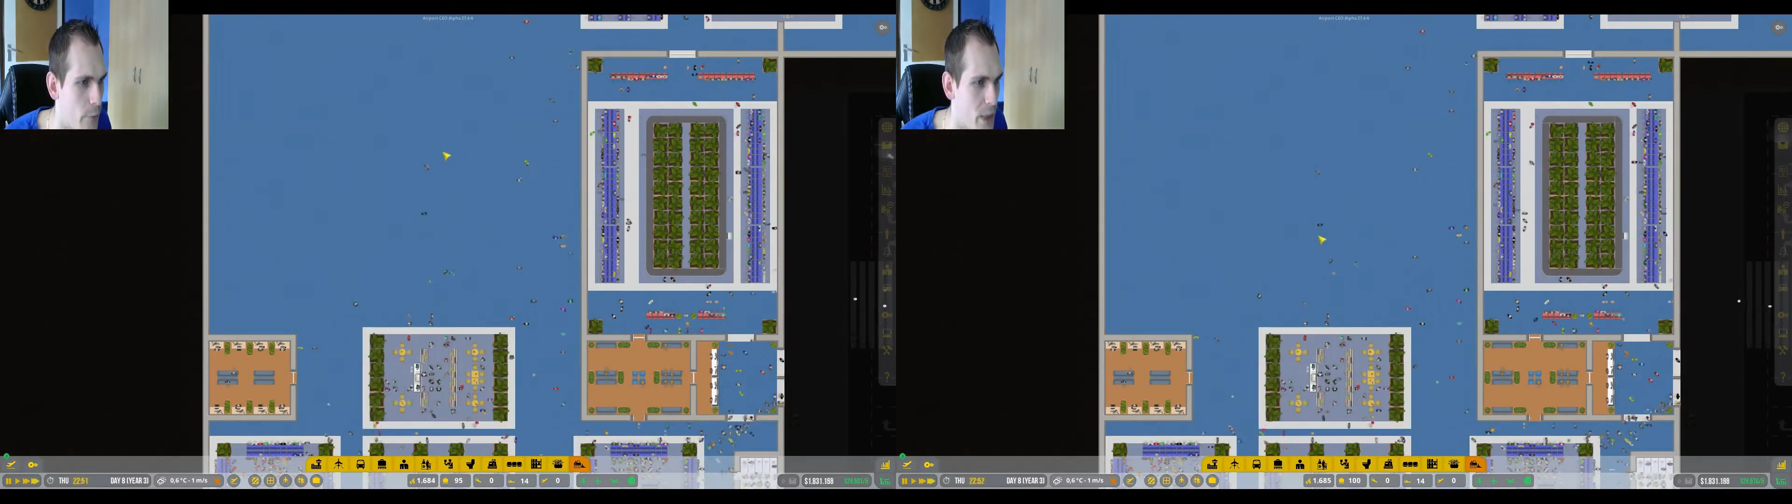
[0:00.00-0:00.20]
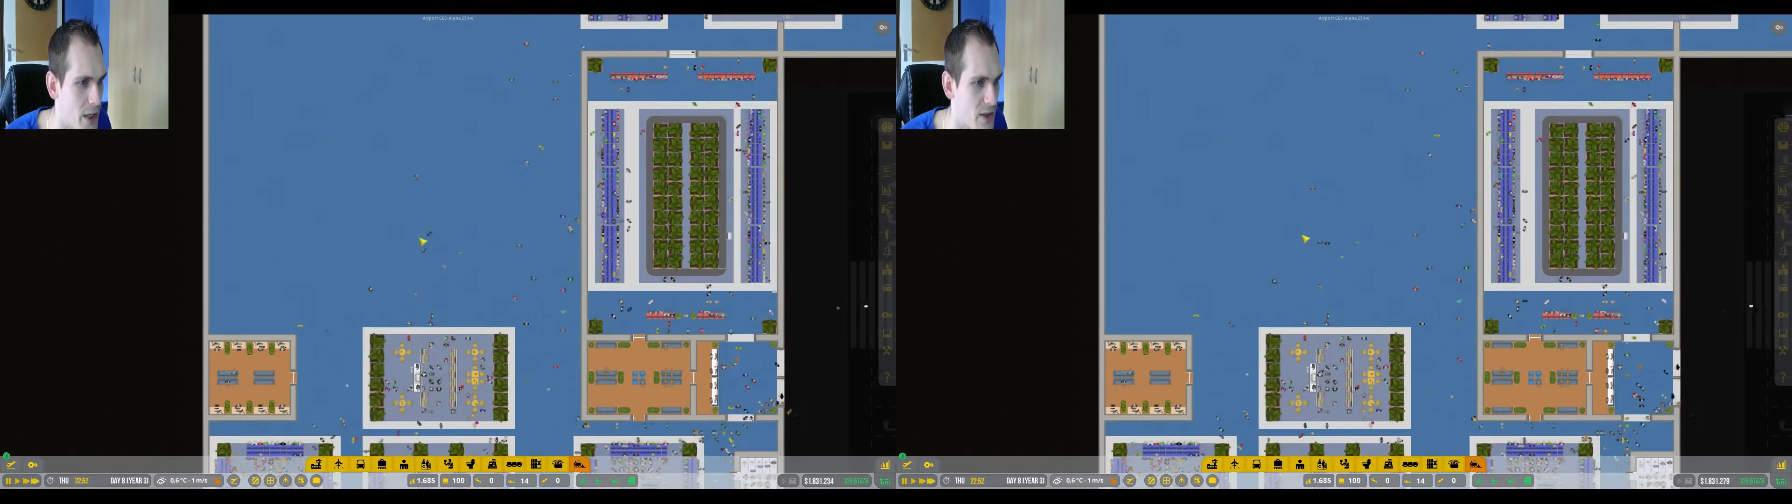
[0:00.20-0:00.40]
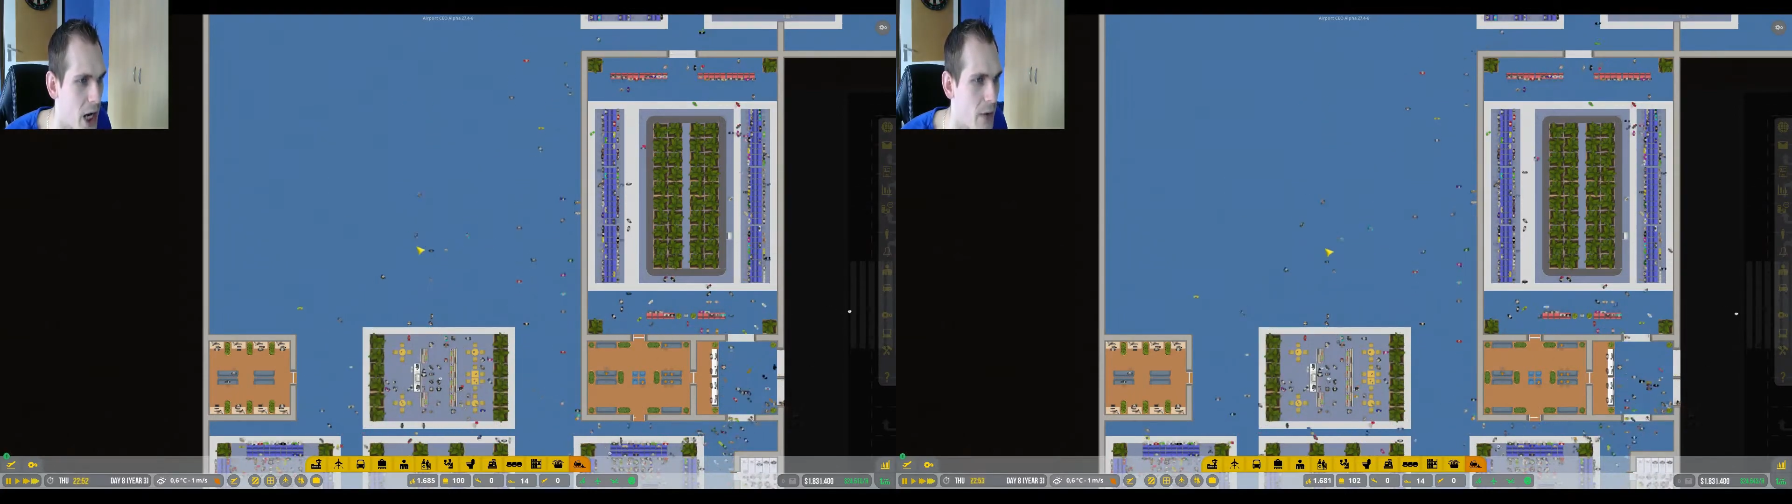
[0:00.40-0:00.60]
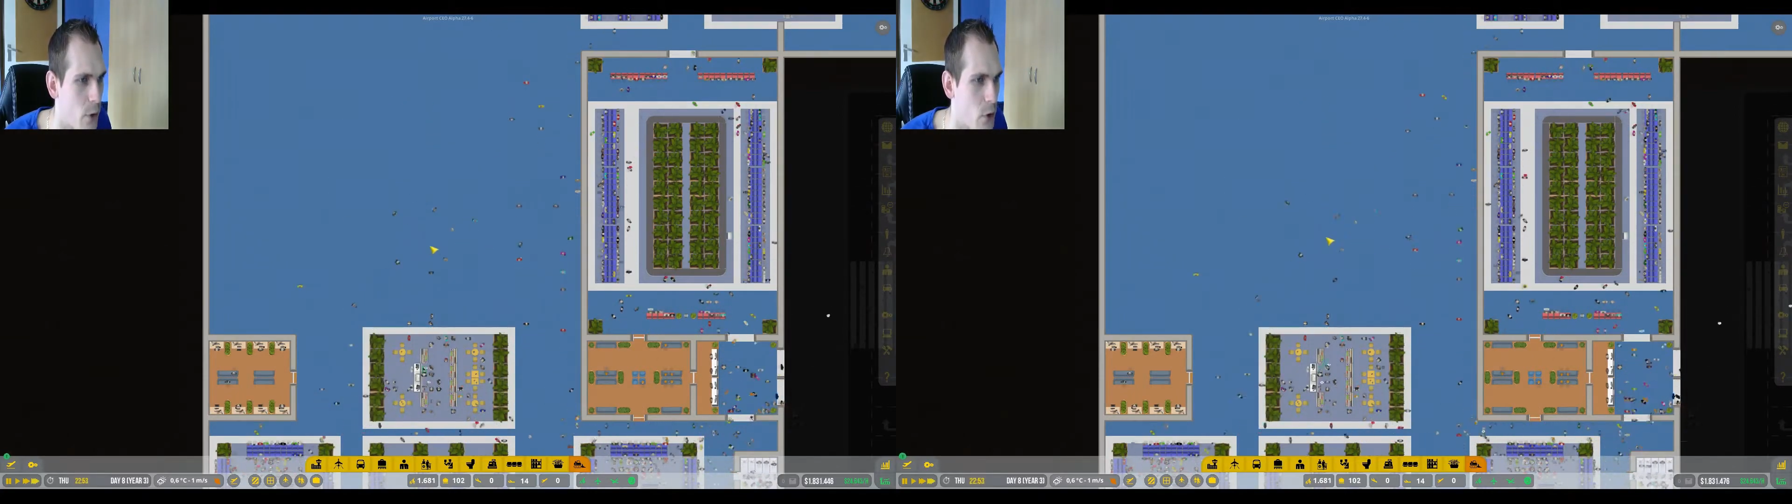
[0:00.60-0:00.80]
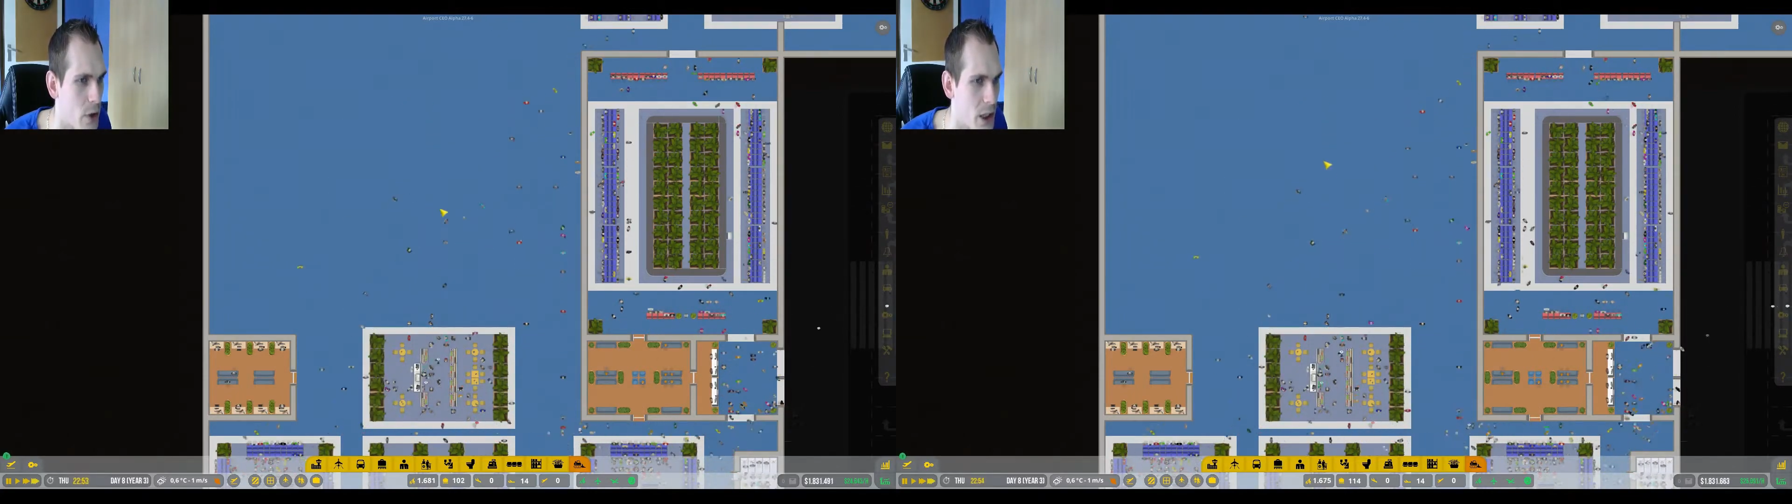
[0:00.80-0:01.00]
make it staff
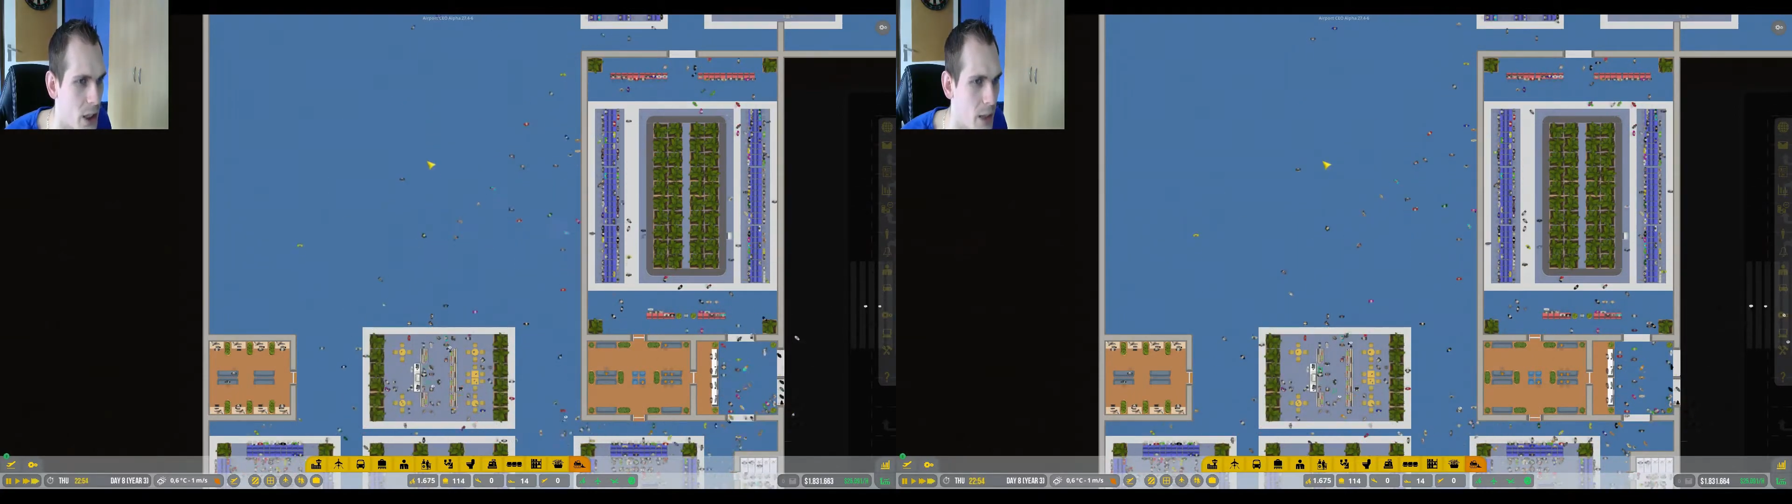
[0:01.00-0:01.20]
only,